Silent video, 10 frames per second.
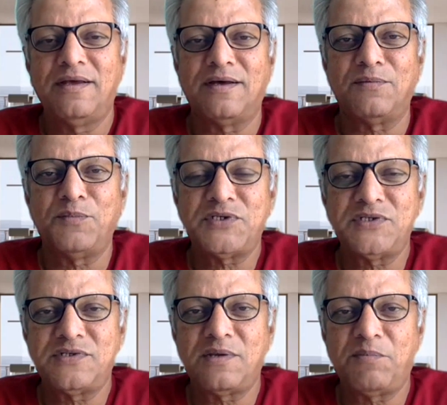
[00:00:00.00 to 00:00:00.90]

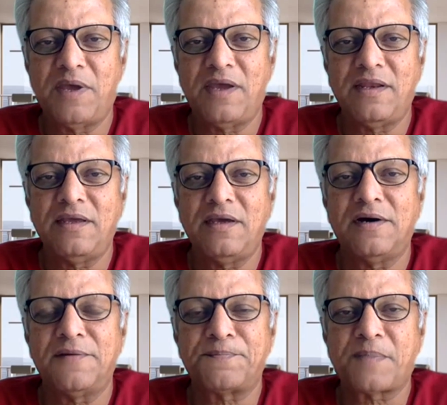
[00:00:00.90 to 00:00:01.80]
Bishan
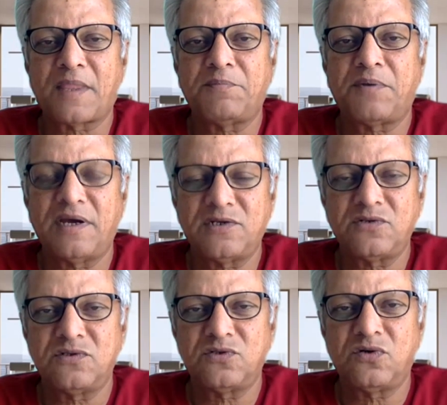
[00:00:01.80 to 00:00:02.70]
Bedi, prior to
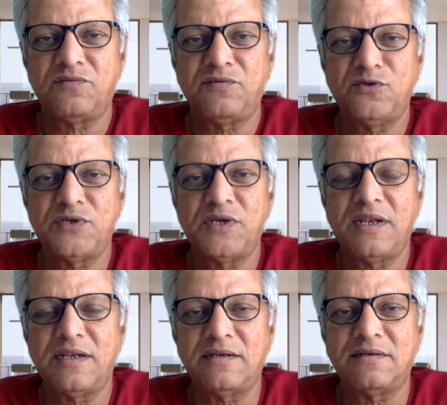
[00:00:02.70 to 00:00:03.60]
the tour of New
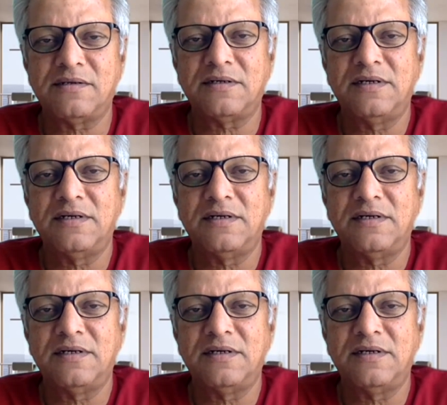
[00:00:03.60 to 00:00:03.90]
Zealand,